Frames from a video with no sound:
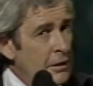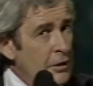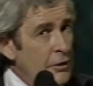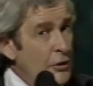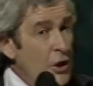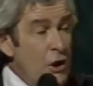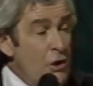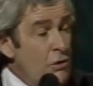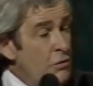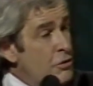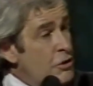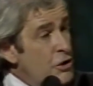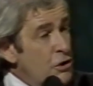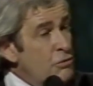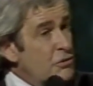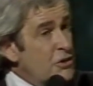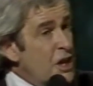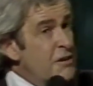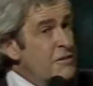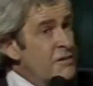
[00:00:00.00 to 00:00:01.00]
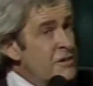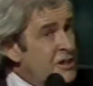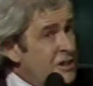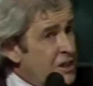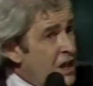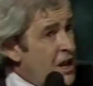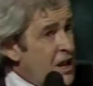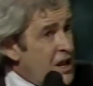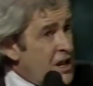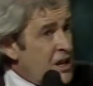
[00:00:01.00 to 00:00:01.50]
No, you didn't
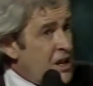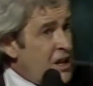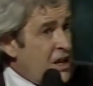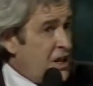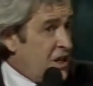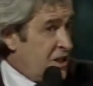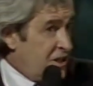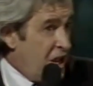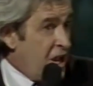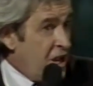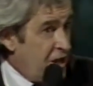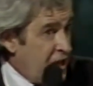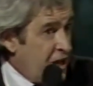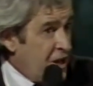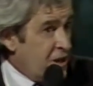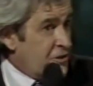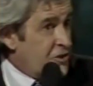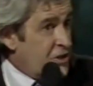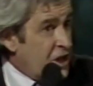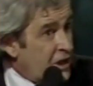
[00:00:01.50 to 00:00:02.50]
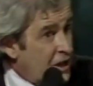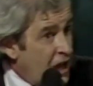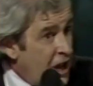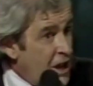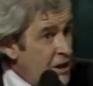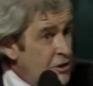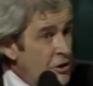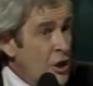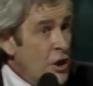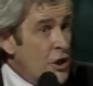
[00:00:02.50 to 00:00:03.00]
say, is Ed in,
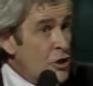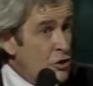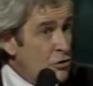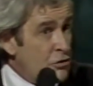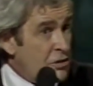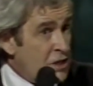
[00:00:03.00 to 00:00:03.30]
dickhead. You